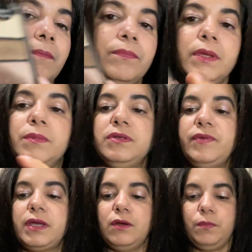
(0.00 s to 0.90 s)
Let me see if I
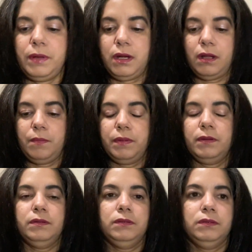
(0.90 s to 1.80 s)
can open it up
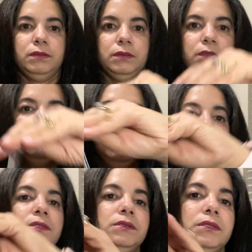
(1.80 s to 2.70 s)

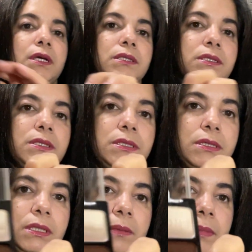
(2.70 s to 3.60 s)
so you guys can
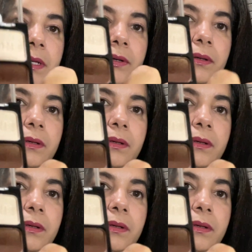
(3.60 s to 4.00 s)
see it better.